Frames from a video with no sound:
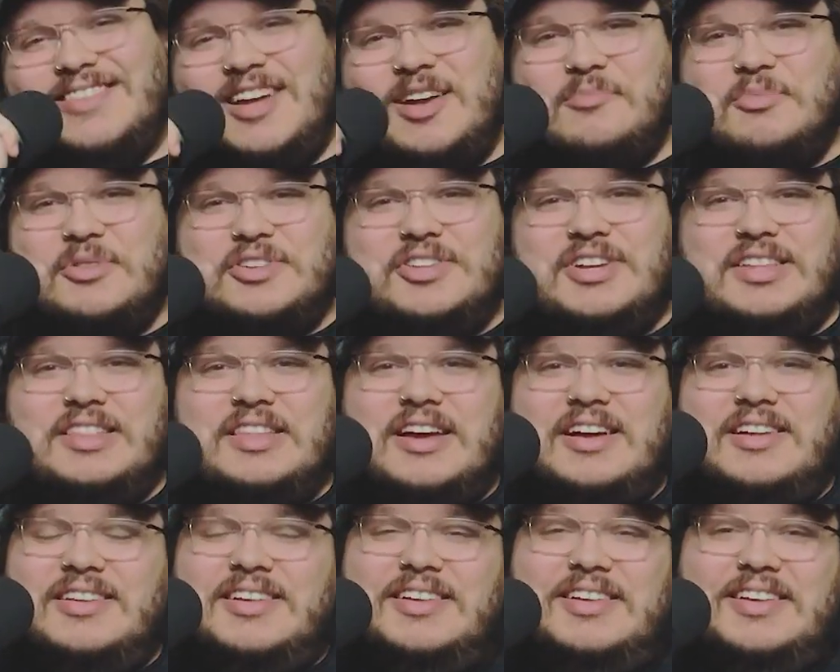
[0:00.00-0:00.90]
I appreciate
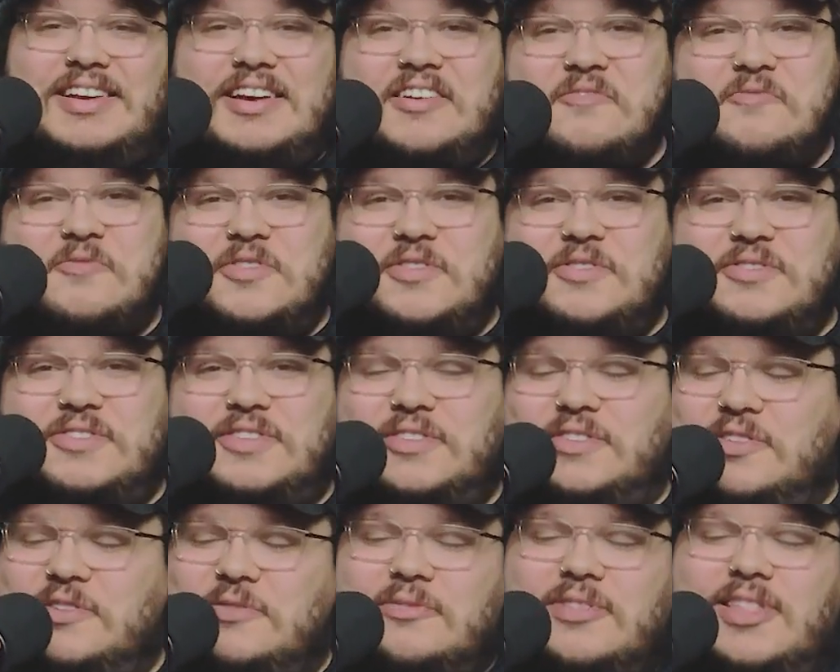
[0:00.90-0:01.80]
that. And everyone who's
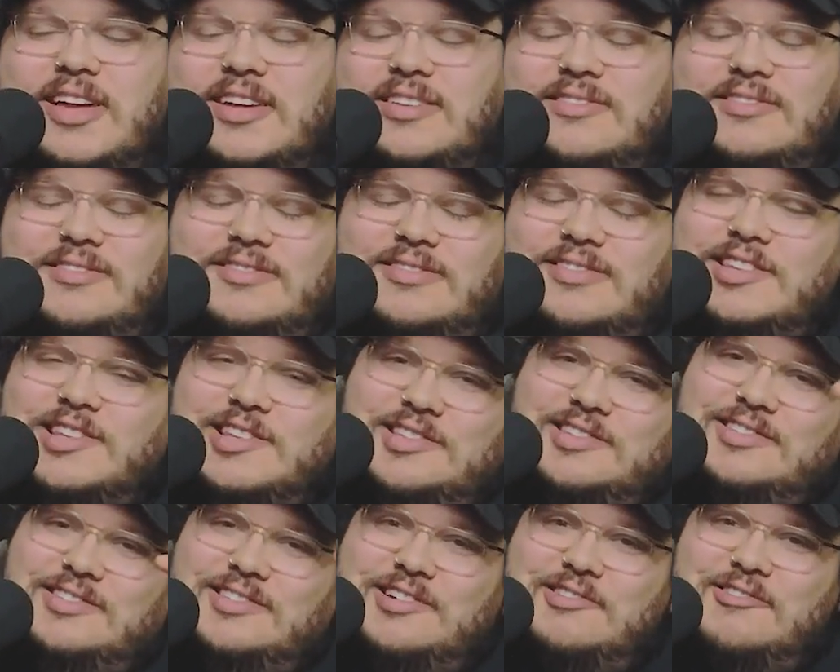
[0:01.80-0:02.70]
still doing that.
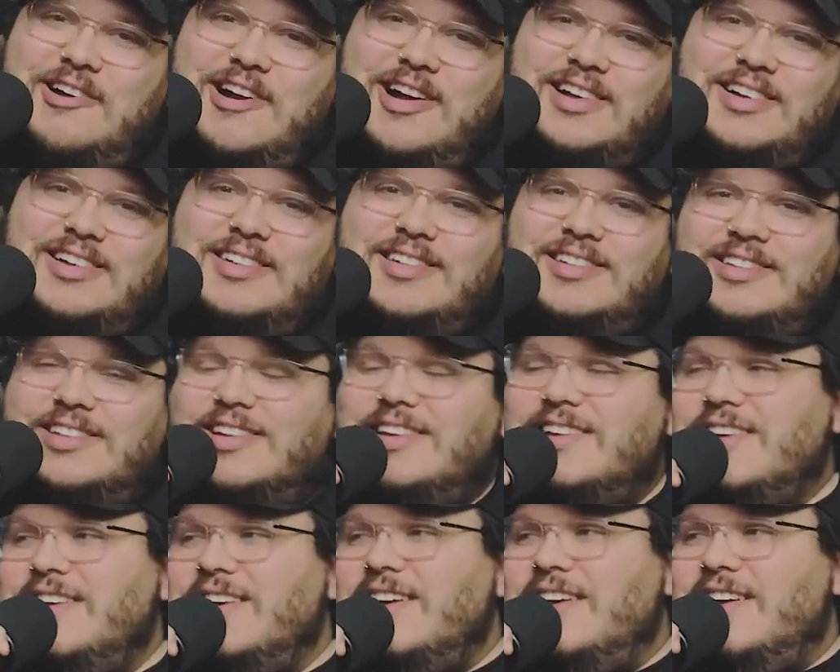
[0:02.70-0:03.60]
You rock.
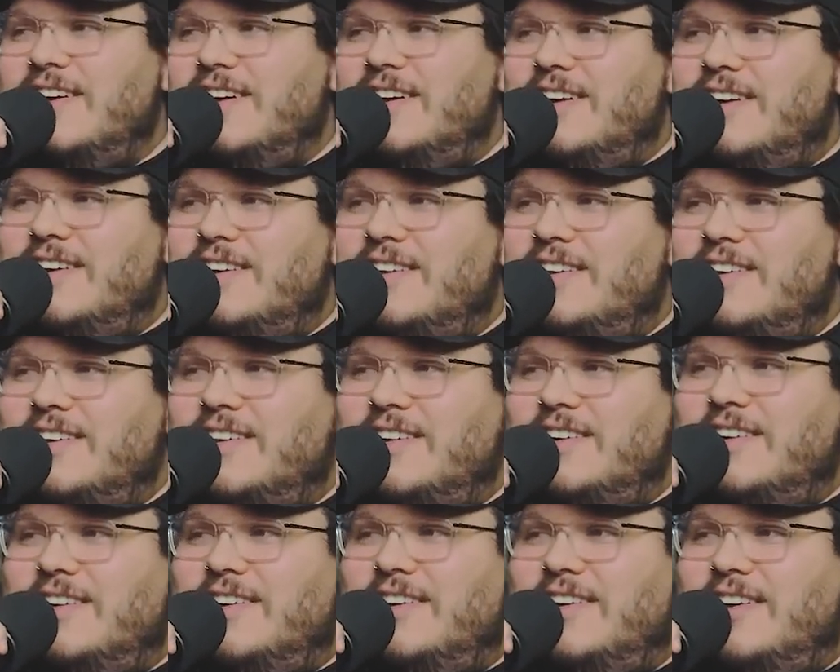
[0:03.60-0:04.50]

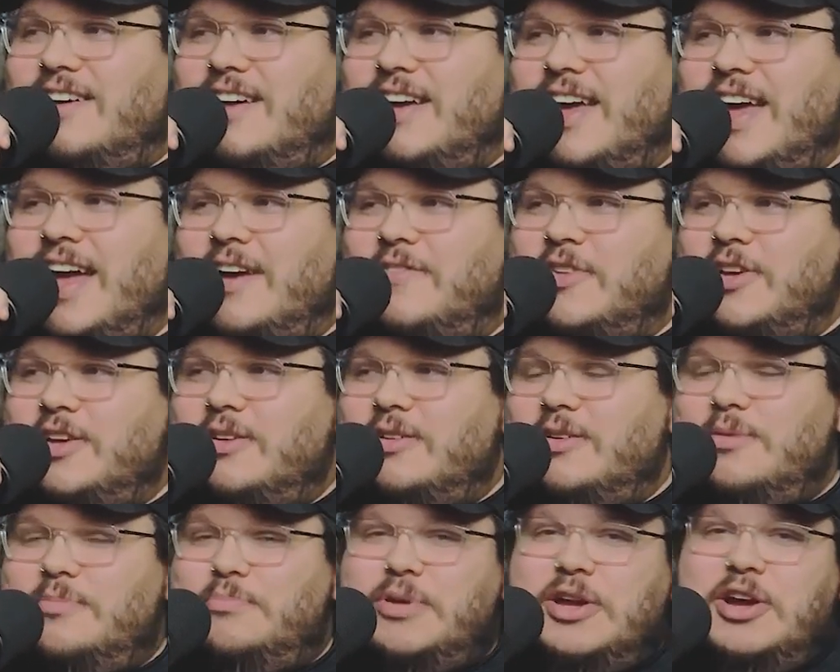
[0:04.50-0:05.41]
Uh, I have
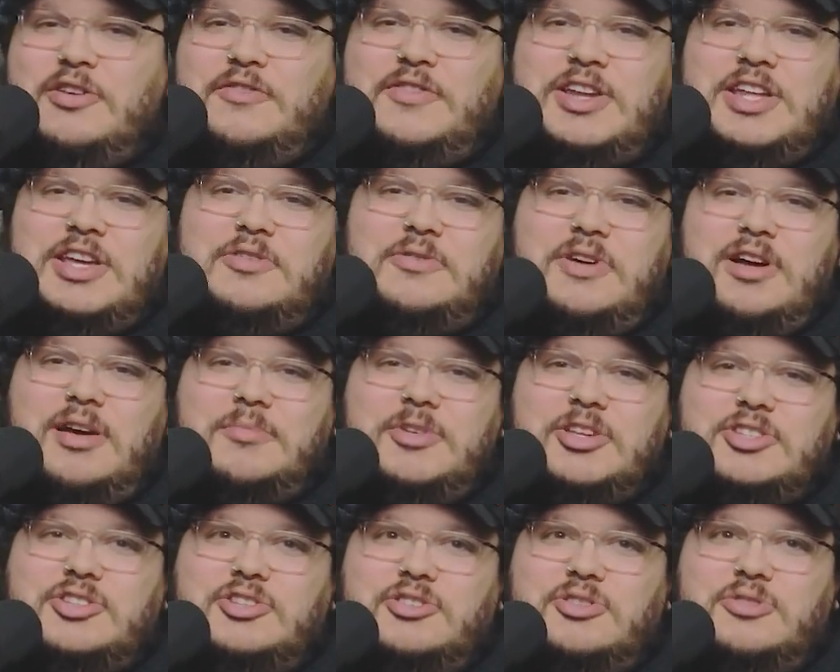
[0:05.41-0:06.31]
a bigger video coming
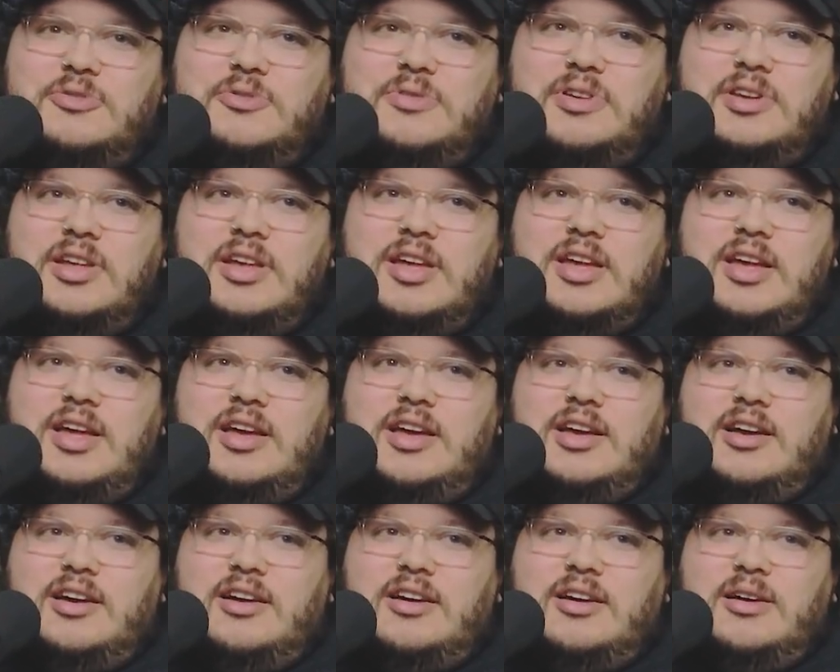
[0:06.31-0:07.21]
soon
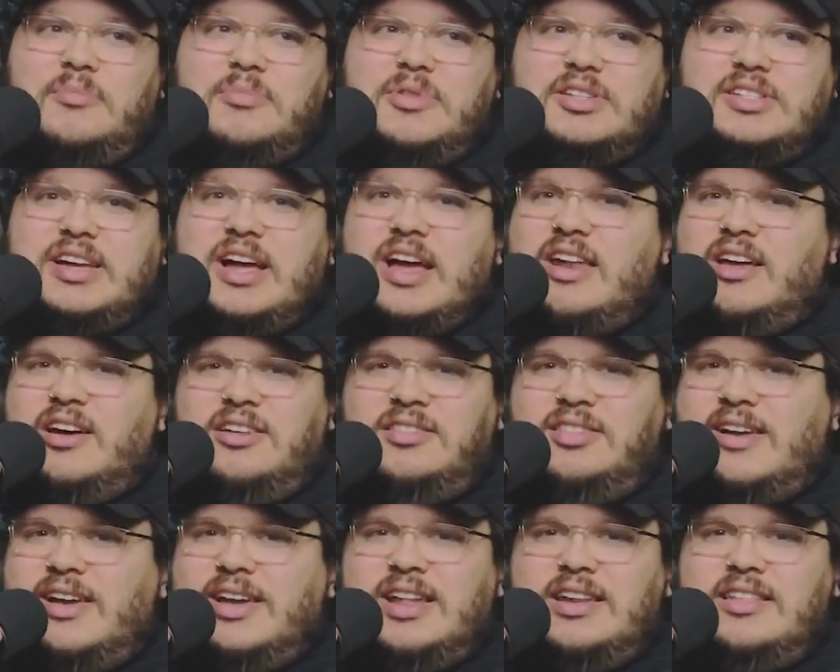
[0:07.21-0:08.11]
um, that is kind of
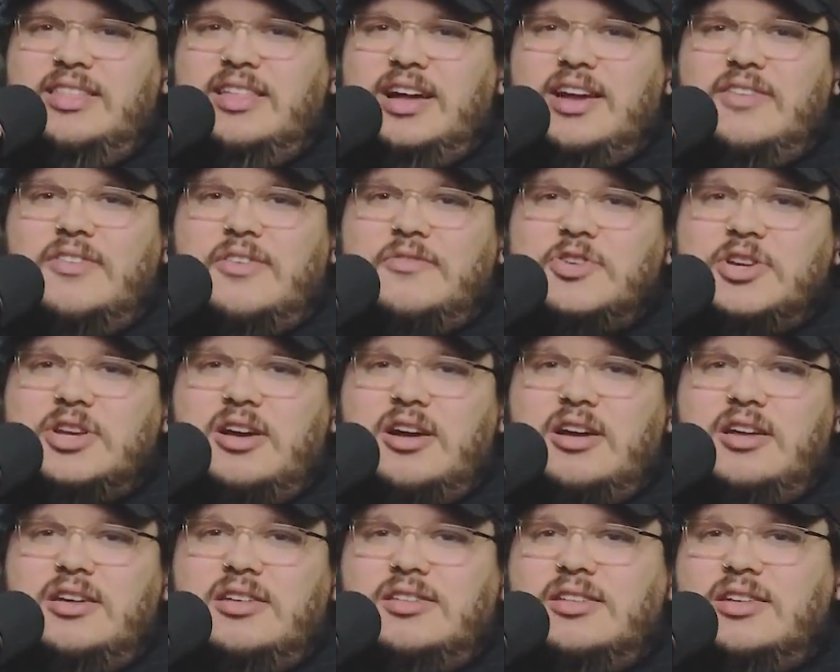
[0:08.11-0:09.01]
unlike anything I've ever
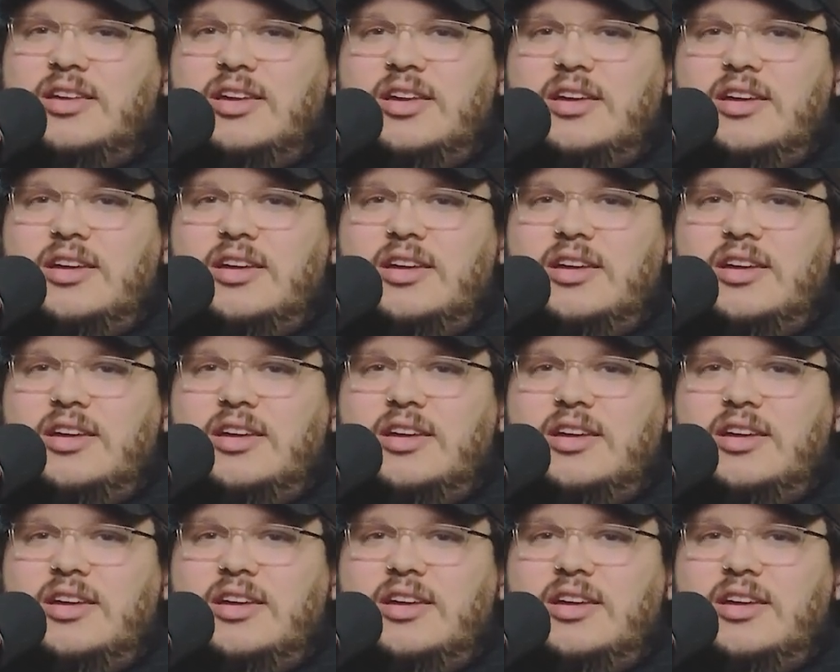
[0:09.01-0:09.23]
done.